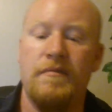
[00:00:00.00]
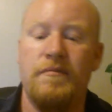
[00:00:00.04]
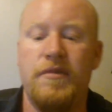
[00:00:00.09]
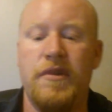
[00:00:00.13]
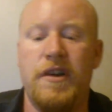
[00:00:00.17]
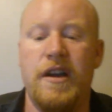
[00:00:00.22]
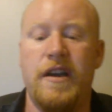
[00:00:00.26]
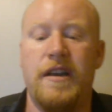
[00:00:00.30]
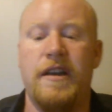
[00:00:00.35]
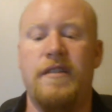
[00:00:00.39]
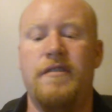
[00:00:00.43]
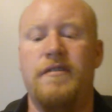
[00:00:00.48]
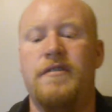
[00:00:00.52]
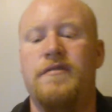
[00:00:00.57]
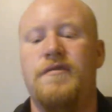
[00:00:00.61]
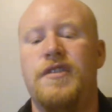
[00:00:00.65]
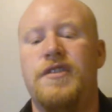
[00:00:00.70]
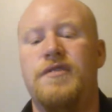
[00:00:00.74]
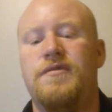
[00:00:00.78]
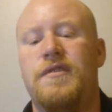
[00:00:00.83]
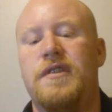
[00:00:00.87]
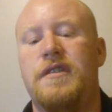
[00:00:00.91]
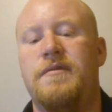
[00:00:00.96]
pod. I don't know
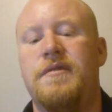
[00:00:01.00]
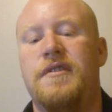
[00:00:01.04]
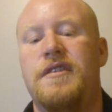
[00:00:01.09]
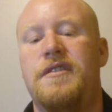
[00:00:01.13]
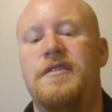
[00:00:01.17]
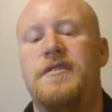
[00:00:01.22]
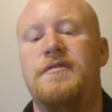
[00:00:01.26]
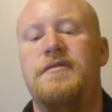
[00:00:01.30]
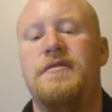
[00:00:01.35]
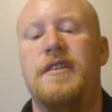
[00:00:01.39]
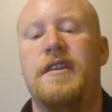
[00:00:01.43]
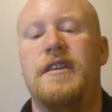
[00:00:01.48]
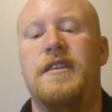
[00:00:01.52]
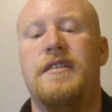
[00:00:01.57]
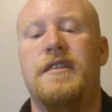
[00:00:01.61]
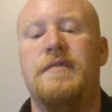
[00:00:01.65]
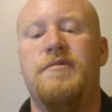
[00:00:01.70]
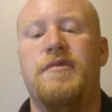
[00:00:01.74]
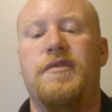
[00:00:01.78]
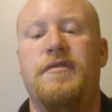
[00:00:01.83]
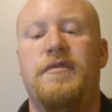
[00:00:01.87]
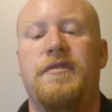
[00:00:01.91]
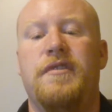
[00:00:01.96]
which one I'm going to do yet. They
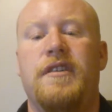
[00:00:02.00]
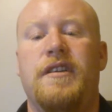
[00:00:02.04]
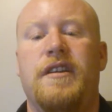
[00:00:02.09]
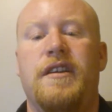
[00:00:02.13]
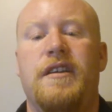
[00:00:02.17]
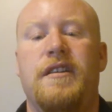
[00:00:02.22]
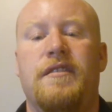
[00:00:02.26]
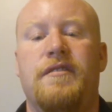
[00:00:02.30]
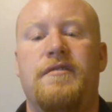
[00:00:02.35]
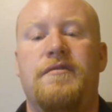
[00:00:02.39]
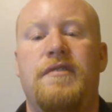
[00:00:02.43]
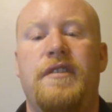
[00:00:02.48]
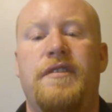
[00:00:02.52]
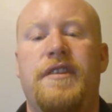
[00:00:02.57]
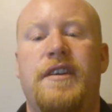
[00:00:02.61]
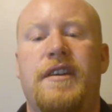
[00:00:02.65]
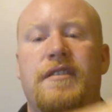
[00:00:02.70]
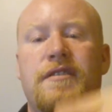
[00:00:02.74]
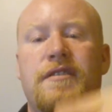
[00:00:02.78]
both look kind of cool. I think